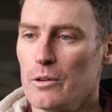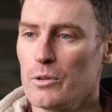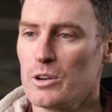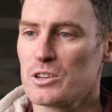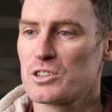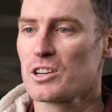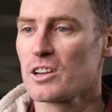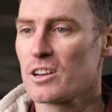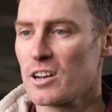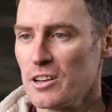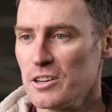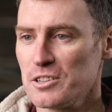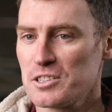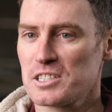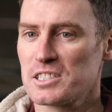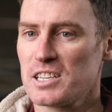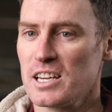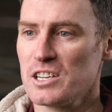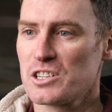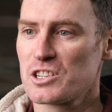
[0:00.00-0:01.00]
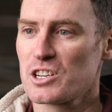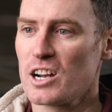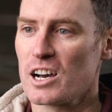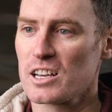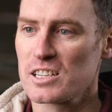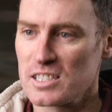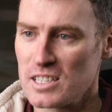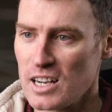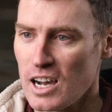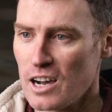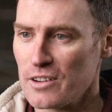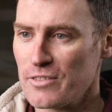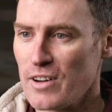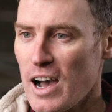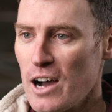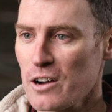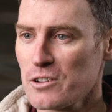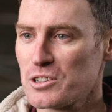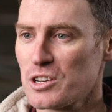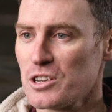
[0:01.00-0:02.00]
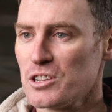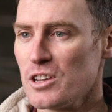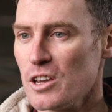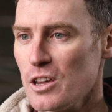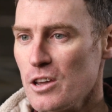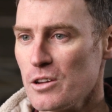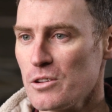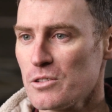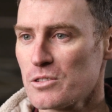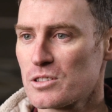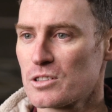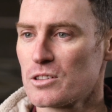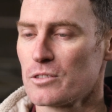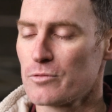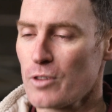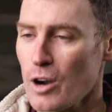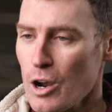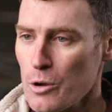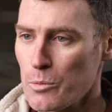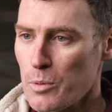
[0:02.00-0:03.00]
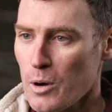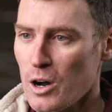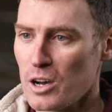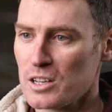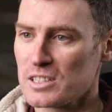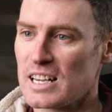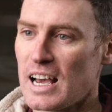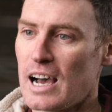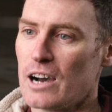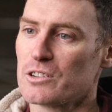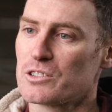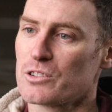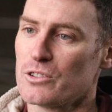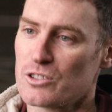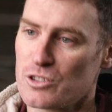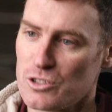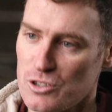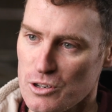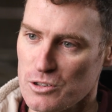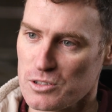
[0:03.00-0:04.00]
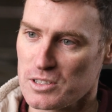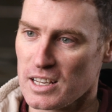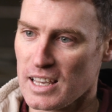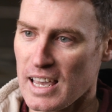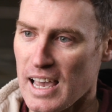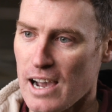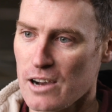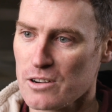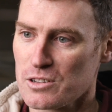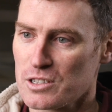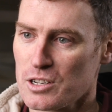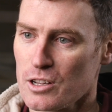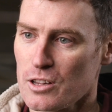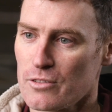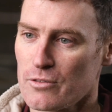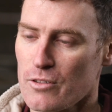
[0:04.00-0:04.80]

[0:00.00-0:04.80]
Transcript: which included teaching our staff how to use the robots, how to introduce the cows to the